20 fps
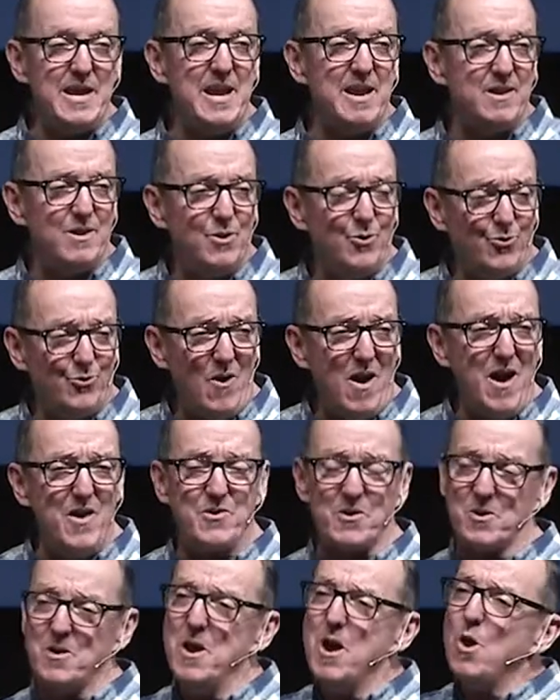hand of the
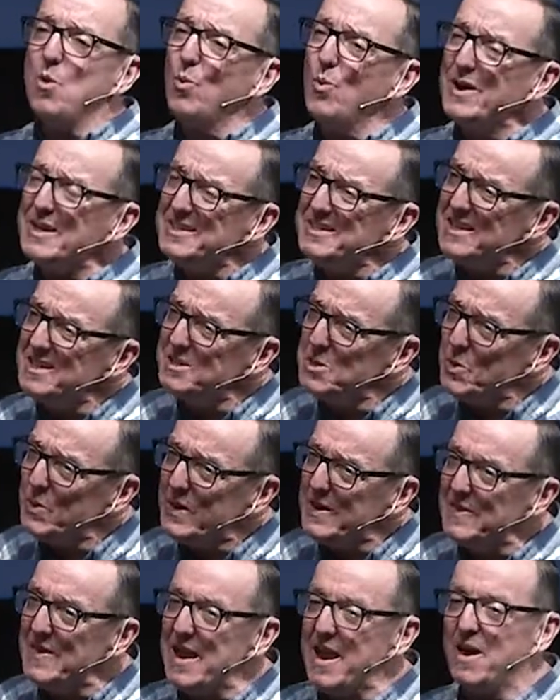Father. What is he
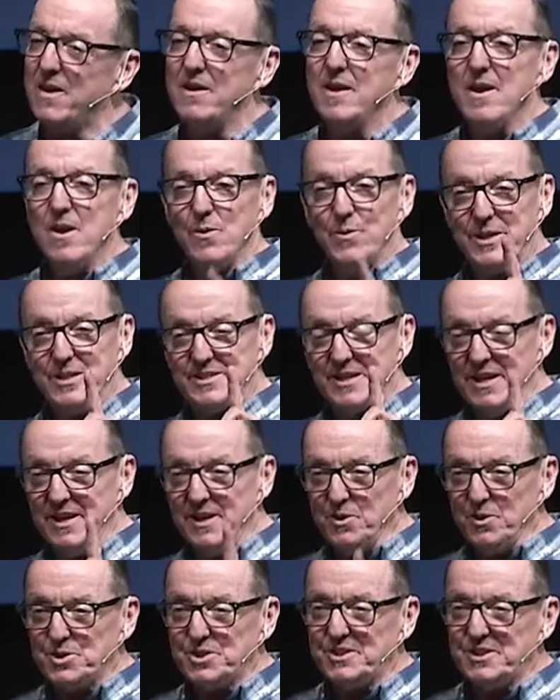doing there? Well, he's
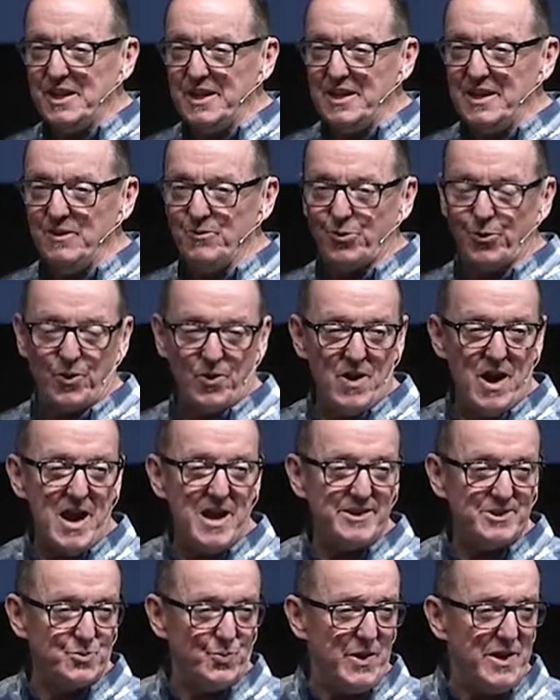interceding for
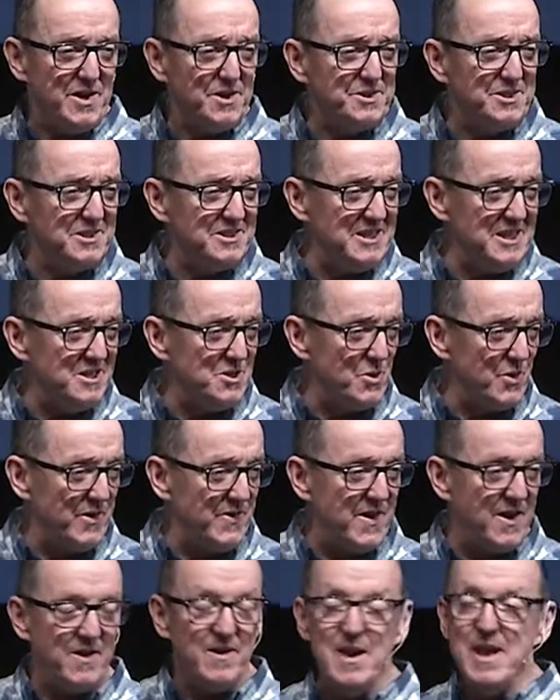us. What else is he doing
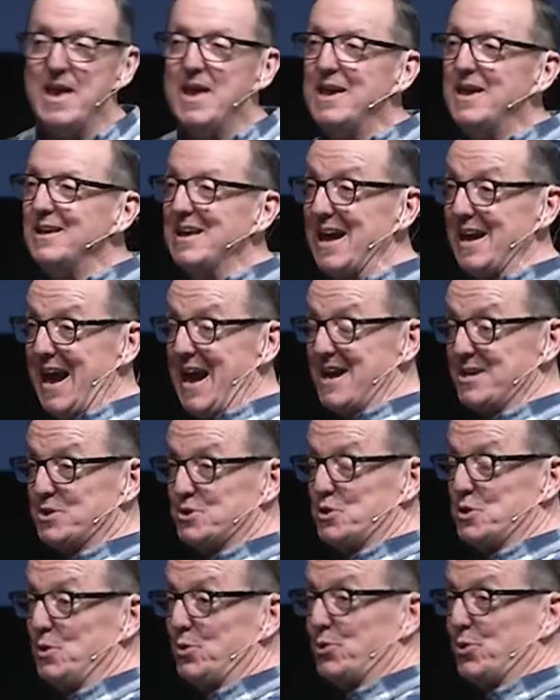there? Acts
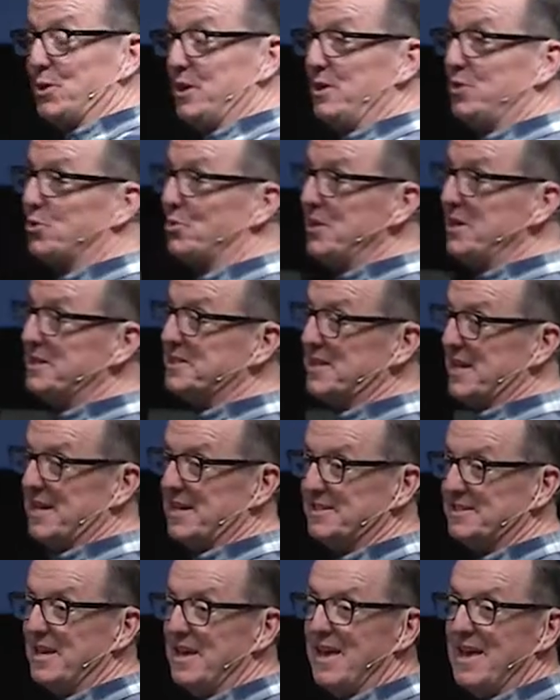2:33
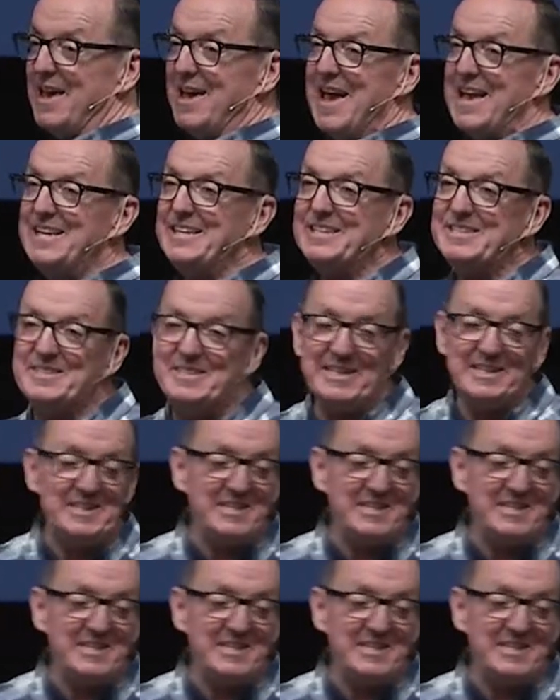says, he sits